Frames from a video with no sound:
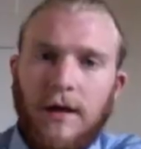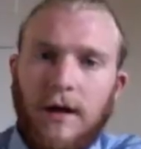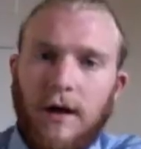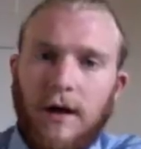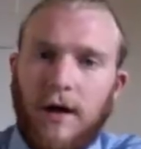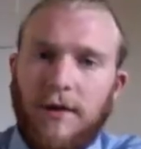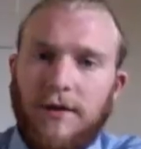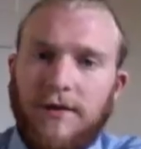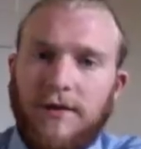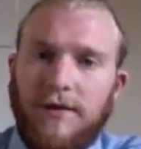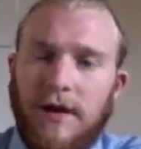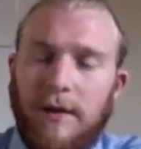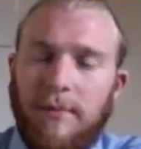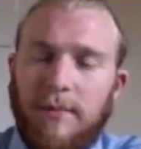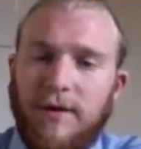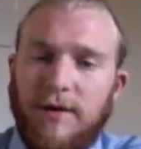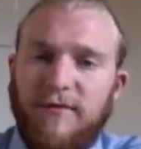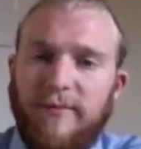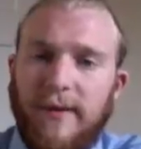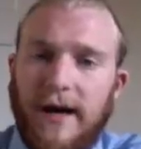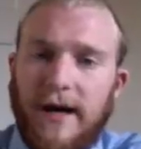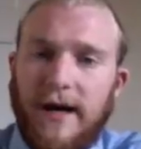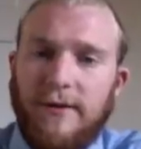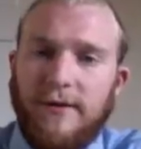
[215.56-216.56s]
On the topic
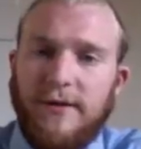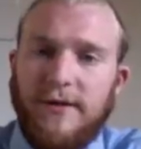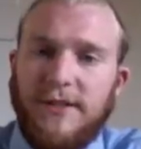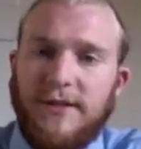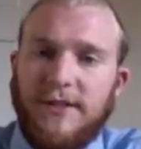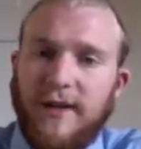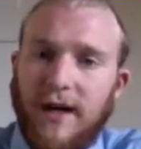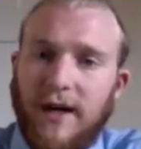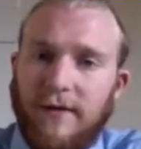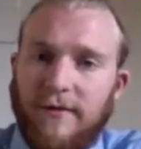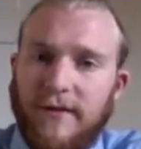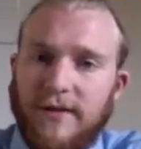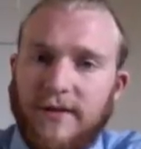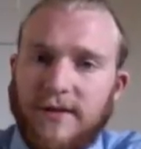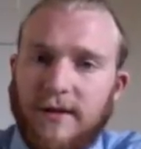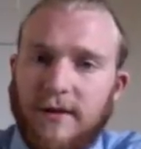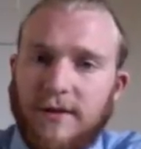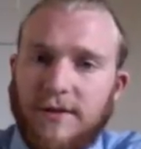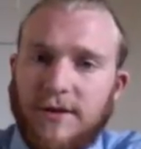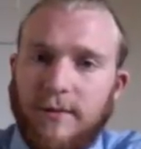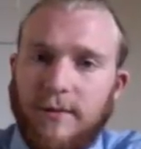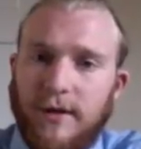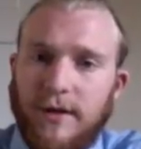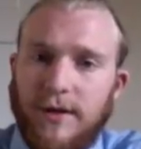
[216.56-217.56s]
of batteries, graphene has
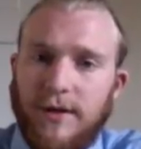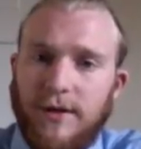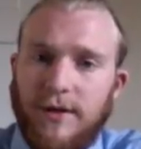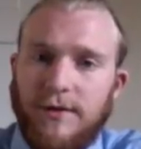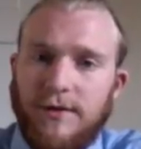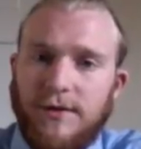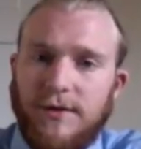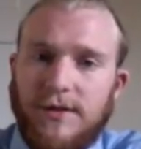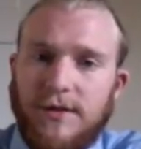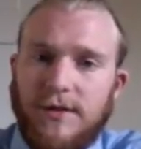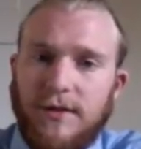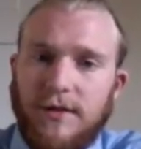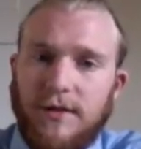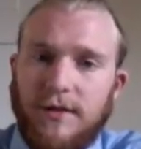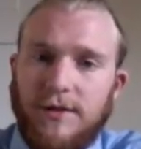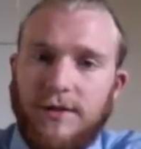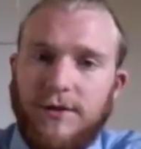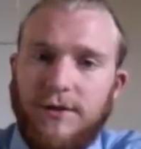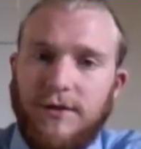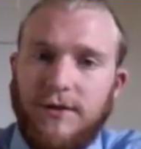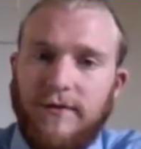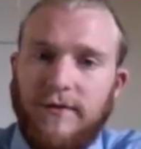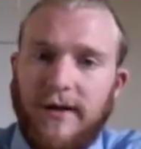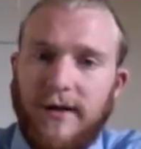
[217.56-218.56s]
also been used
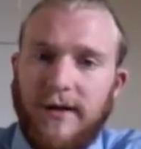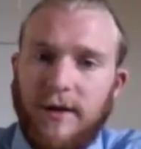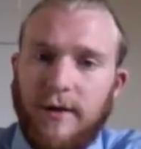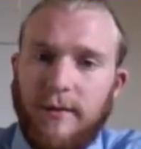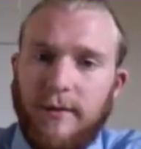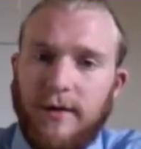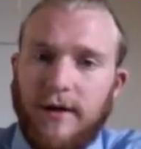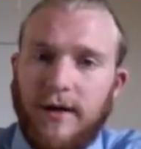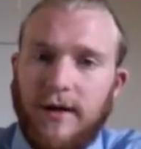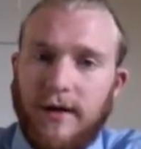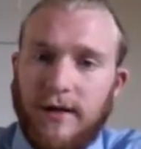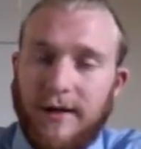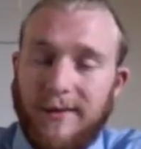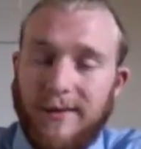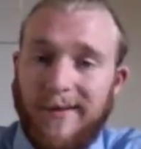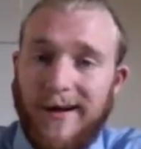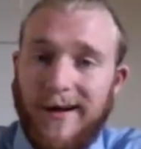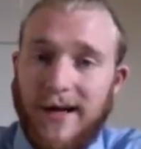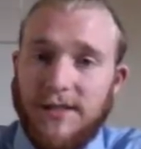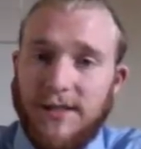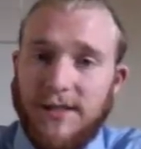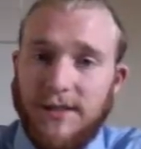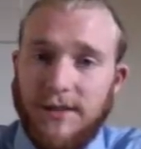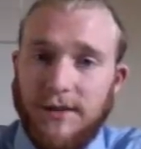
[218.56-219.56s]
to develop
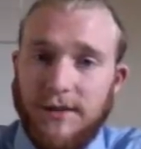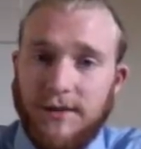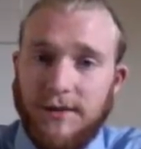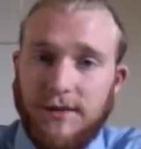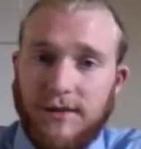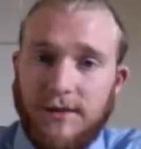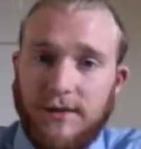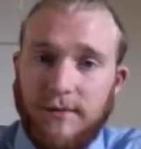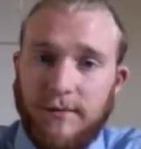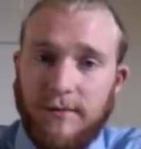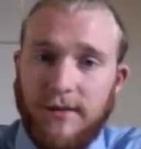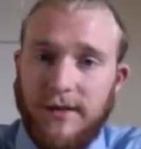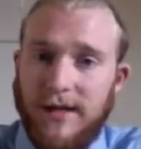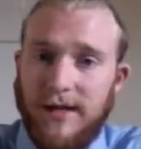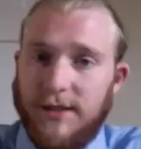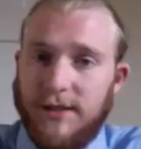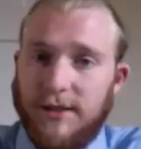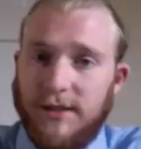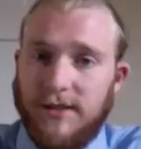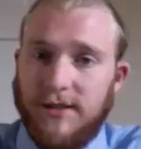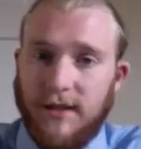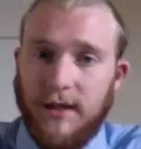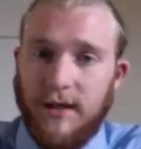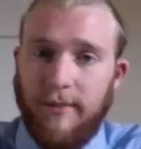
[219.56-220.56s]
capacitors, but not
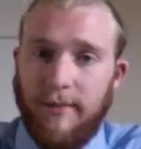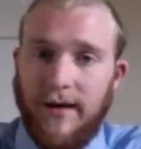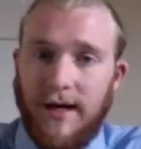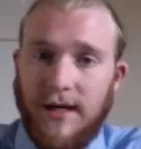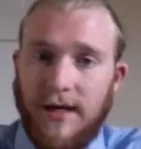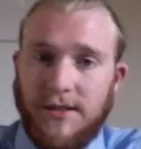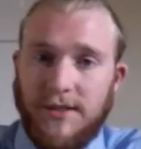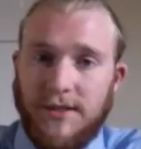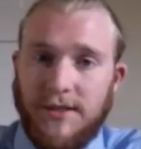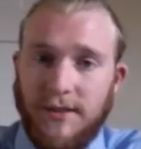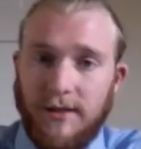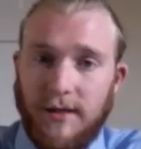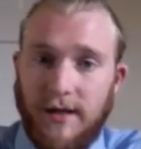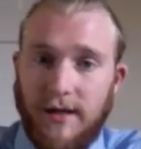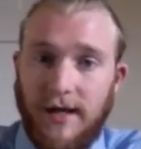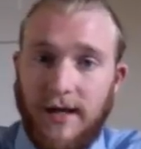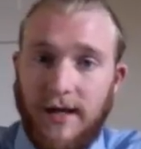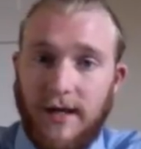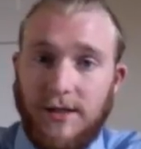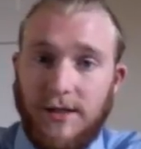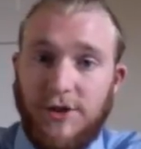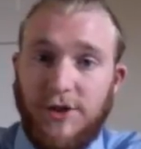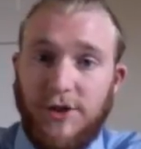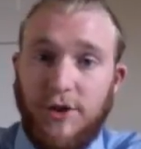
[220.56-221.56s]
just a capacitor,
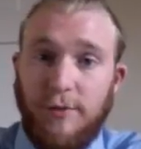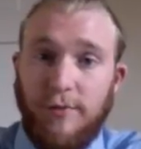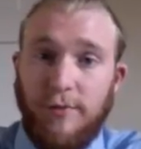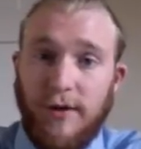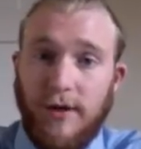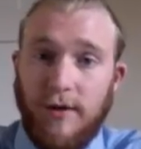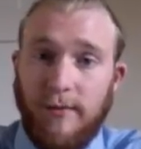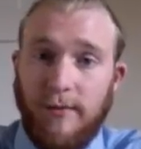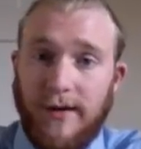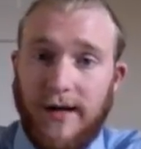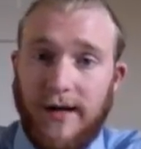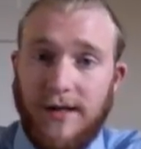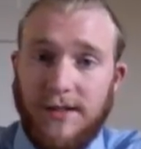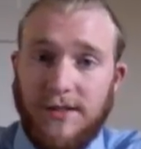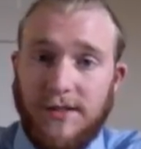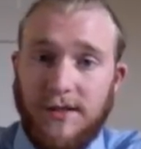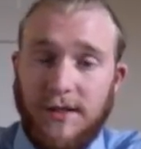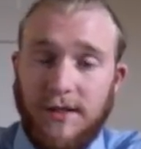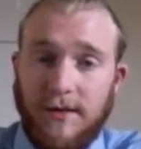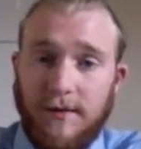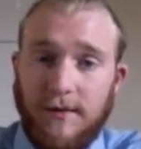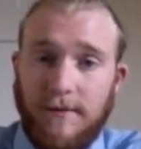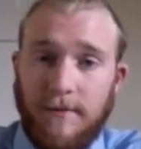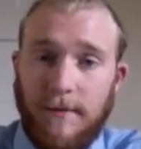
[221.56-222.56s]
a
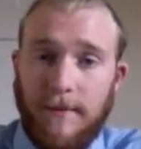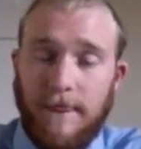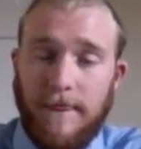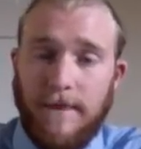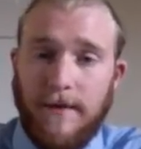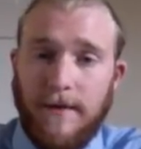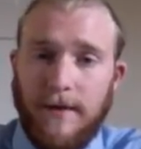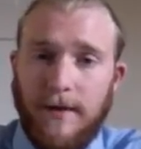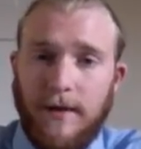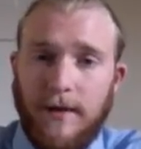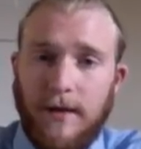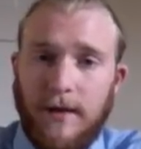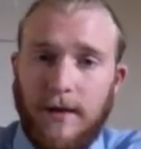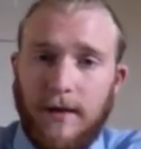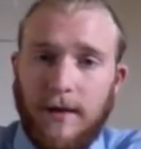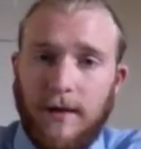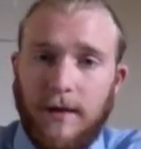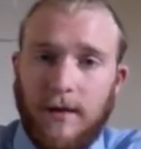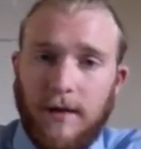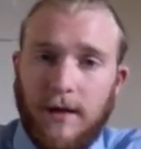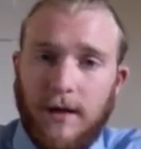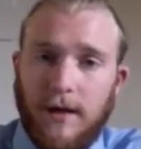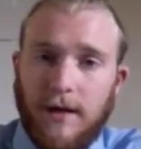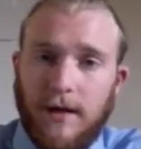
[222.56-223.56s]
supercapacitor.
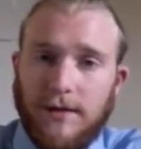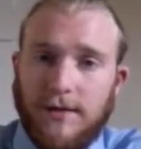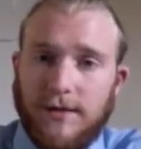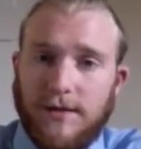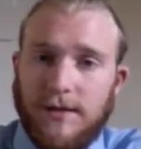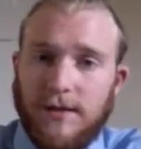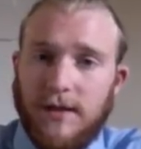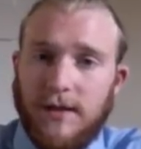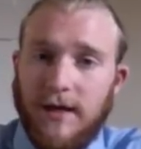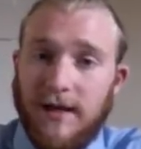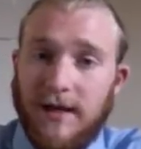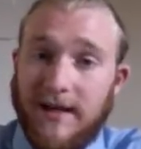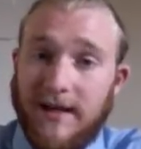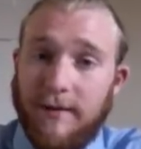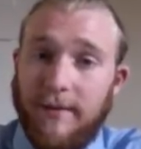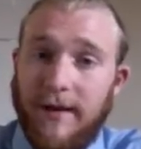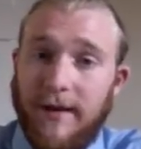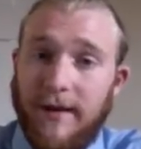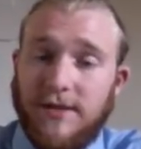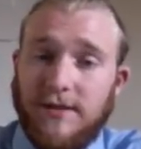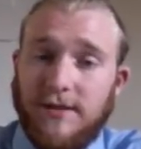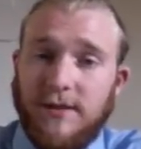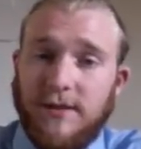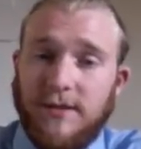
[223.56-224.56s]
A
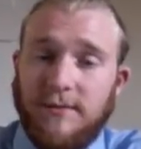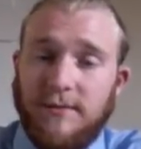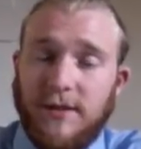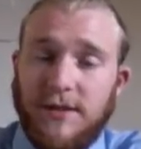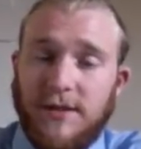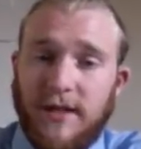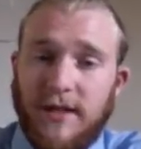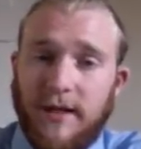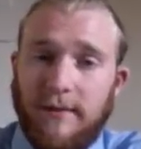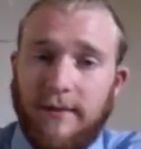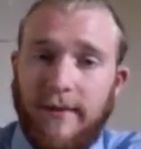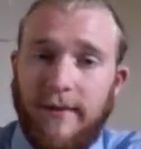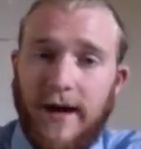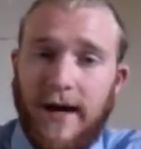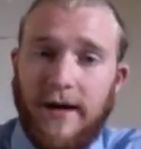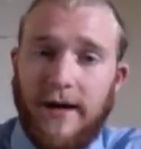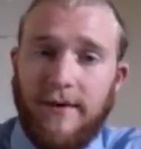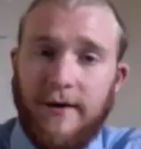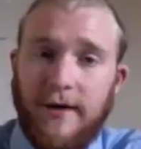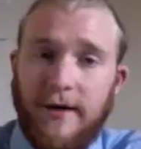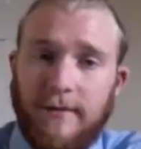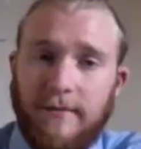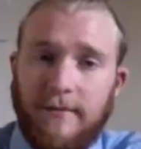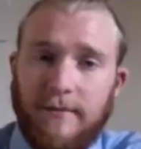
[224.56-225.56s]
capacitor is much like a
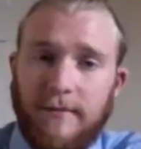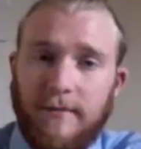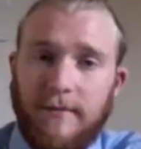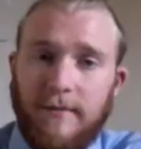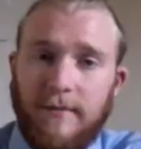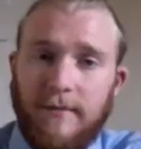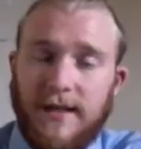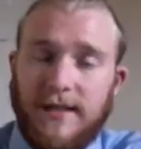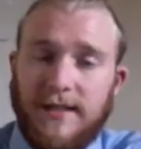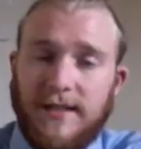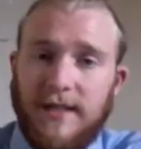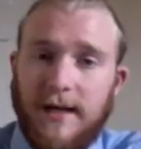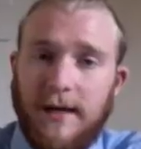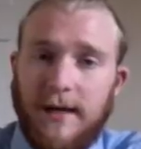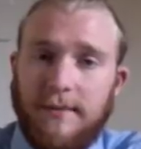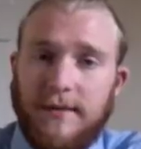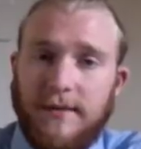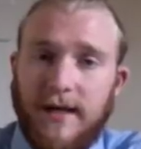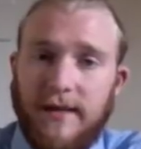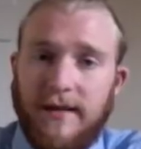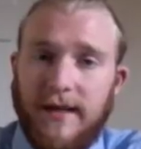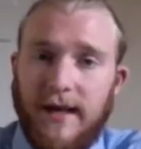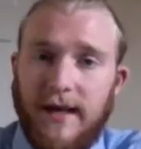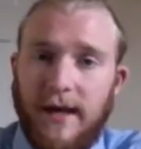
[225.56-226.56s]
battery, except
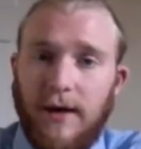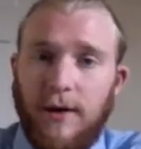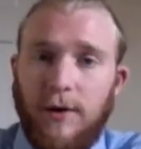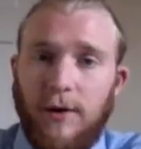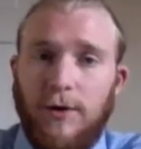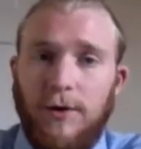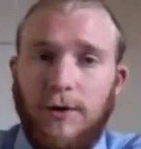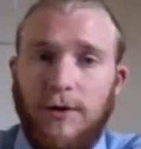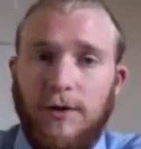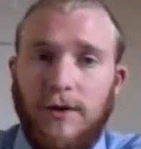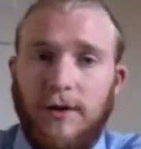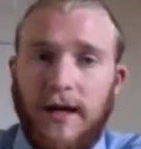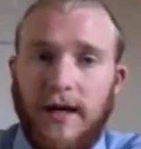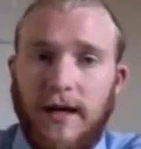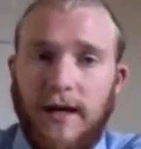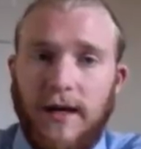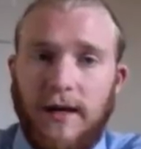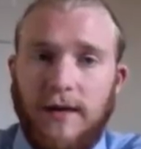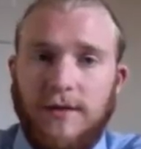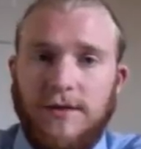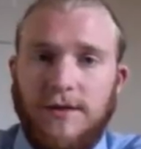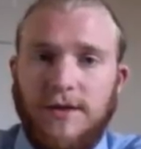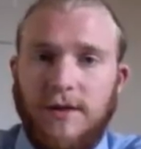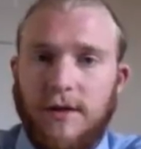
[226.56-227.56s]
they hold
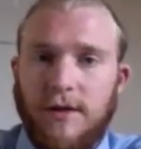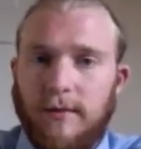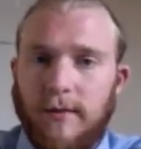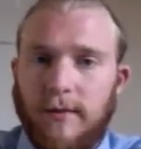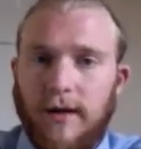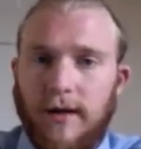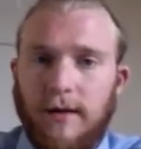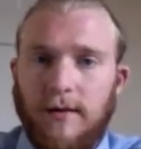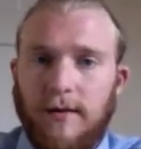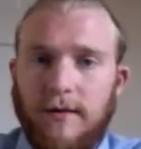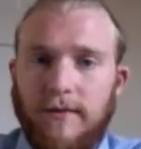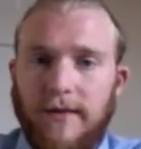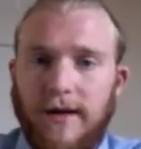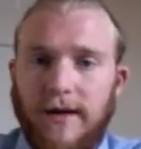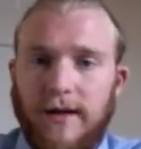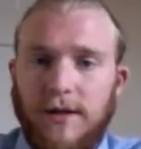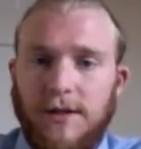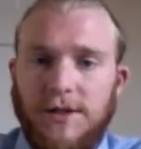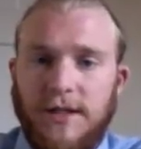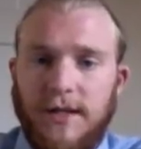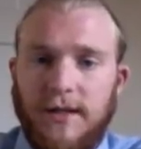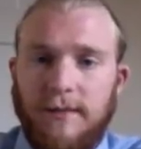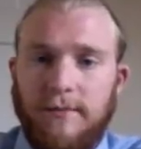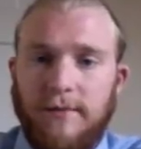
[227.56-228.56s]
a certain amount of
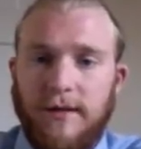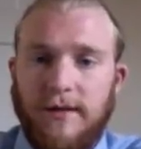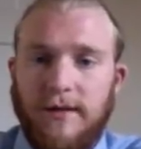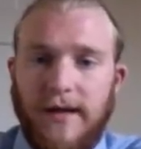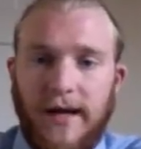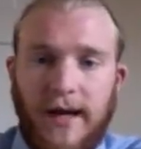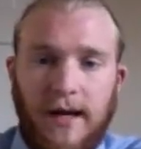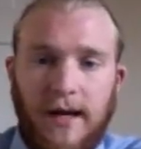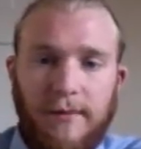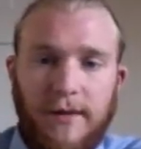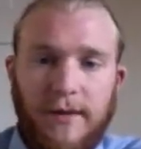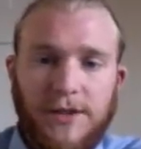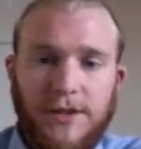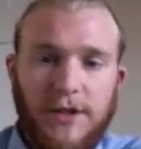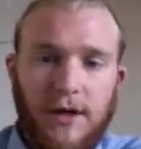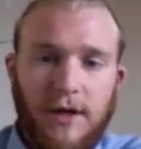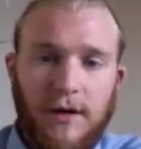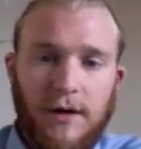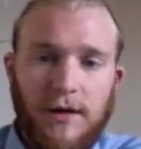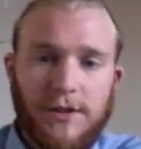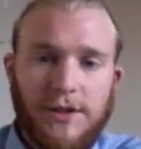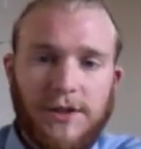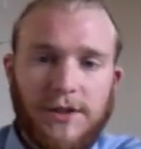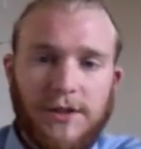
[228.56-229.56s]
energy, but they can be
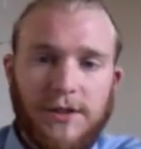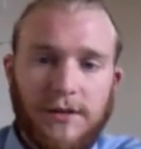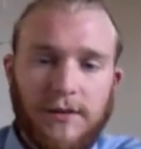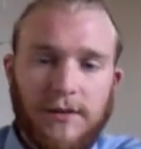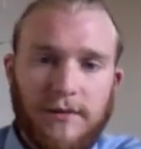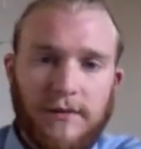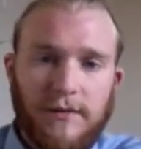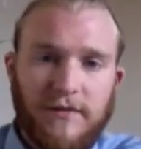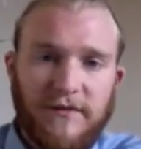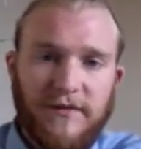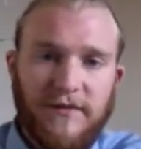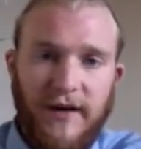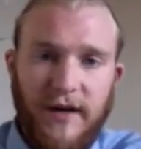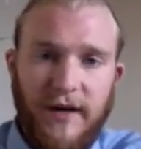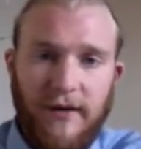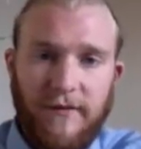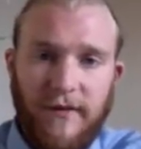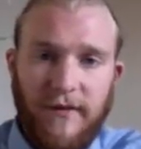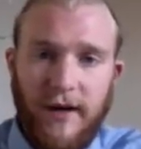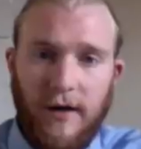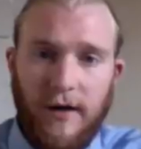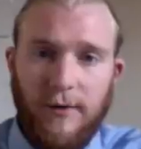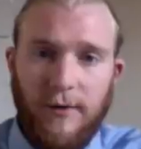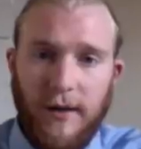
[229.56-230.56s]
charged very,
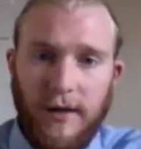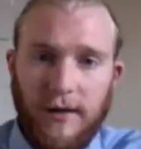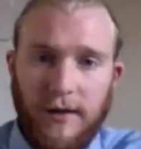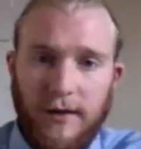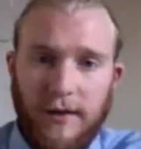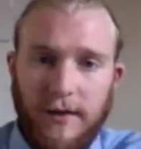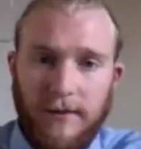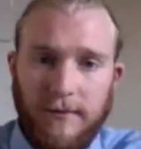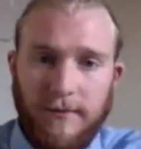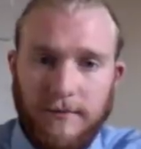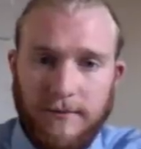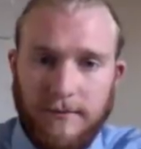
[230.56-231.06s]
very quickly.